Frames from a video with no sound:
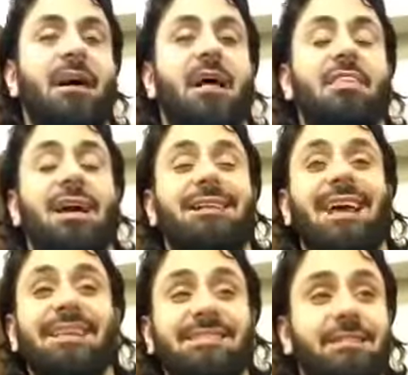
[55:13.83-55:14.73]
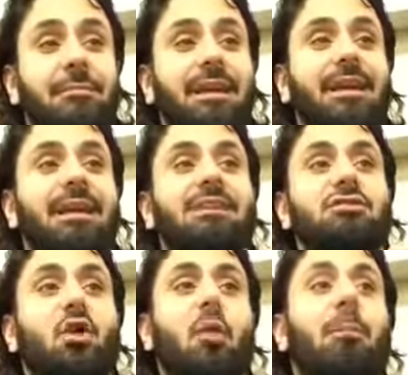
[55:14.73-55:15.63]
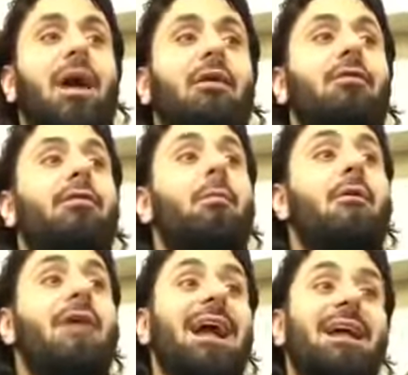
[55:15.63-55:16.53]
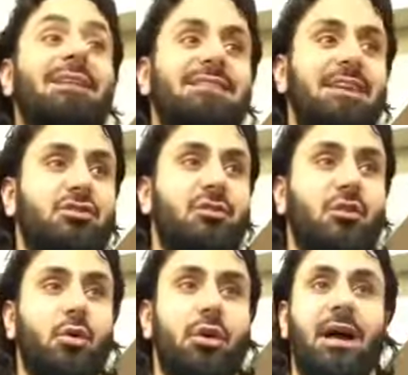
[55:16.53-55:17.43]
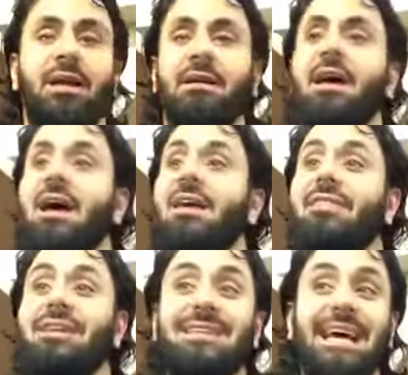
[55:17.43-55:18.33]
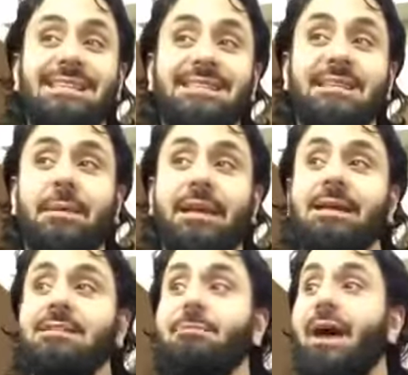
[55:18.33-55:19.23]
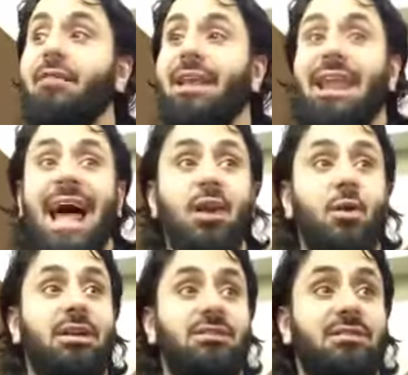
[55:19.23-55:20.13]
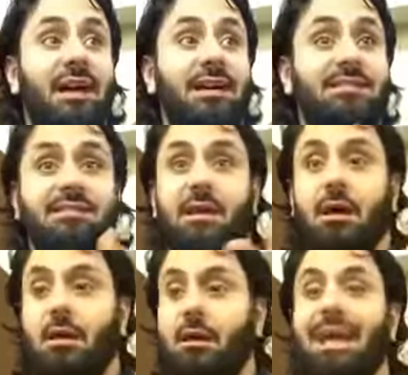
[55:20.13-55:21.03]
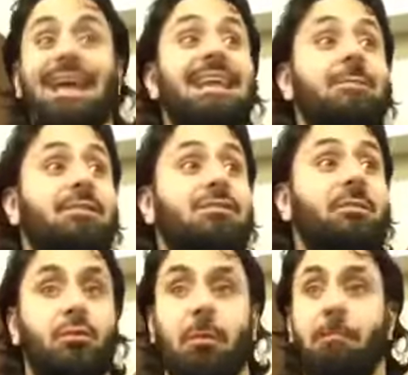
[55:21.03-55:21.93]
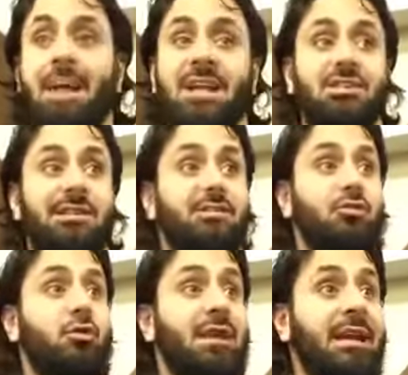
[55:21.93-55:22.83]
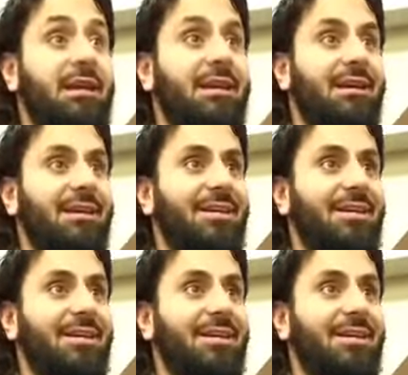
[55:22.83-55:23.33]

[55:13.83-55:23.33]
their testimony is not about the miraculous nature of the Quran. Their testimony is about the language, that it's inimitable, matchless, unique,